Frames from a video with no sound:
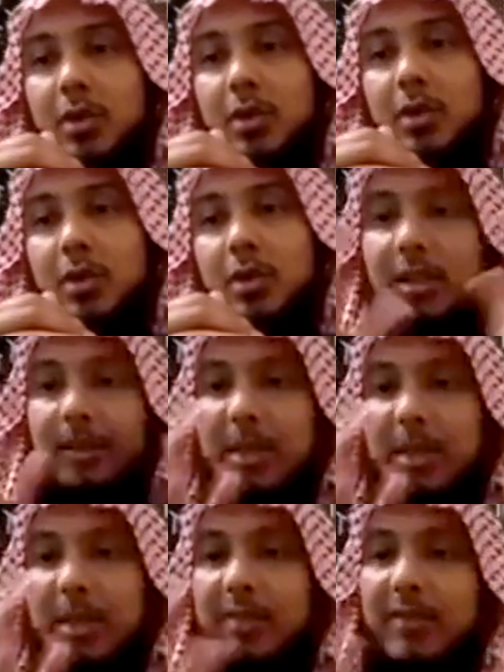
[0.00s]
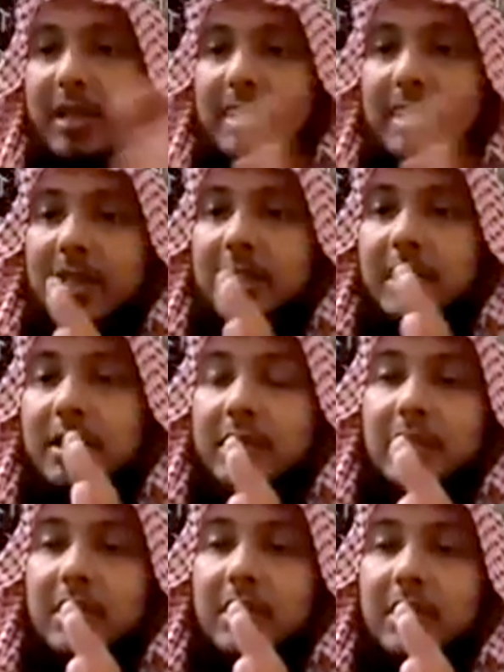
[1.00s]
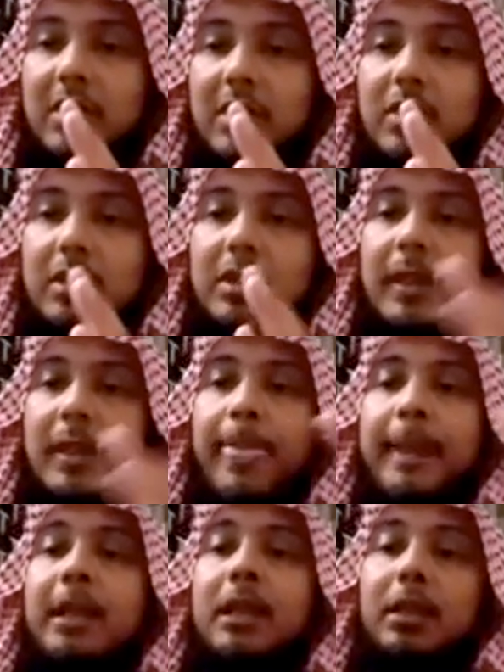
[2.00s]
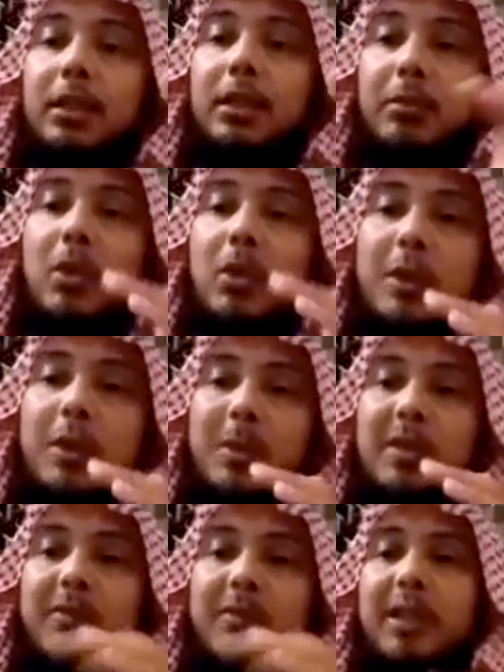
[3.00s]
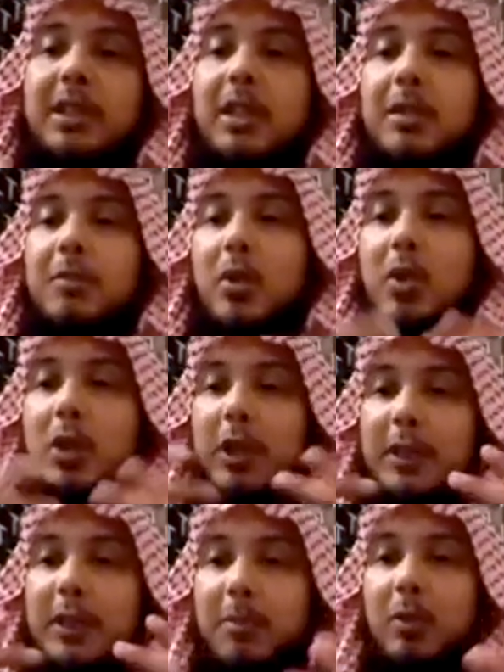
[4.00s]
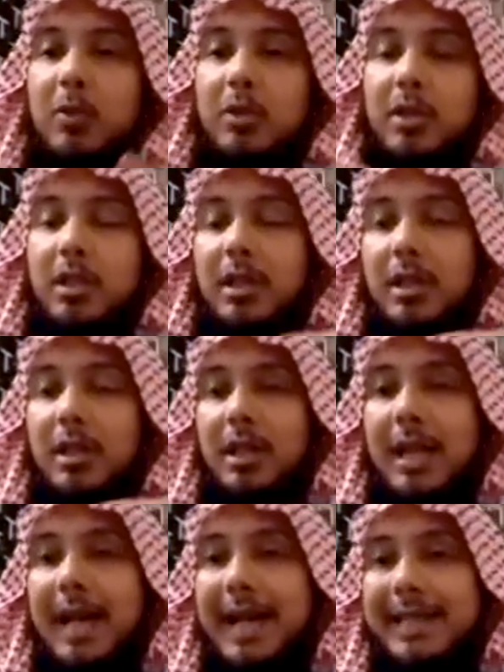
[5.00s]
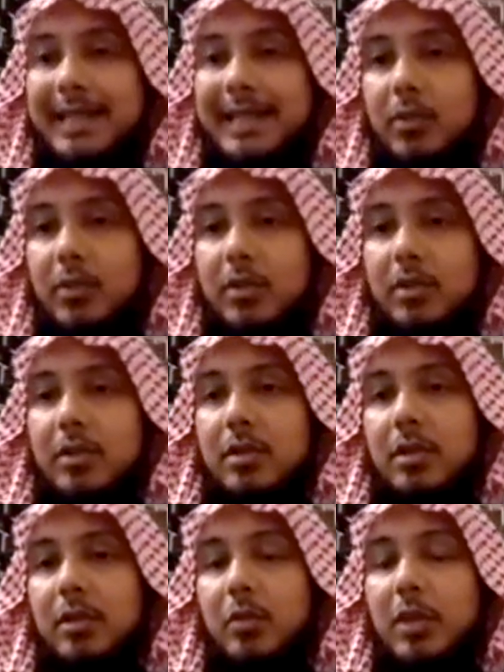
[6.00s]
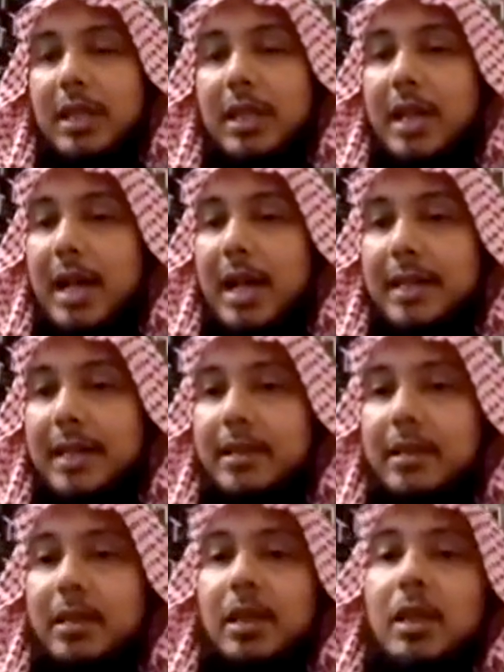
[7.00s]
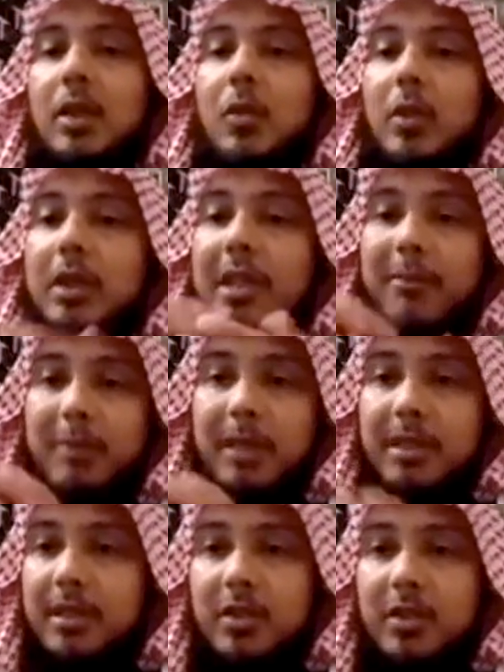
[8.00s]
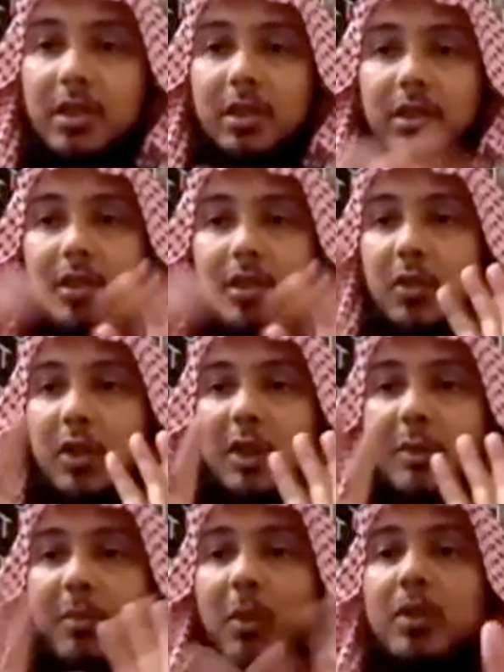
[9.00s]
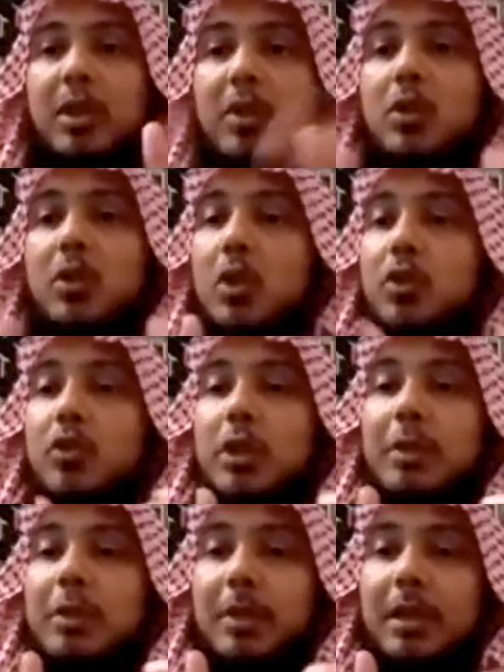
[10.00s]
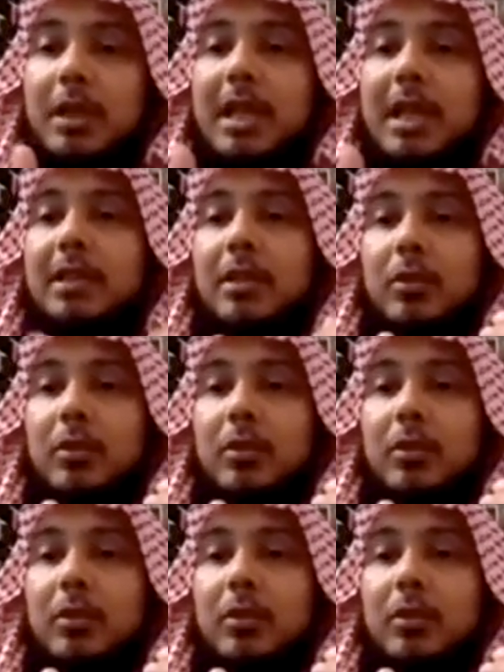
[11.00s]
and the causes. Specify the intentions. The more you specify, the more you expose the hideouts, where they're hiding, where they have placed the sihr. You expose it to your treatment and the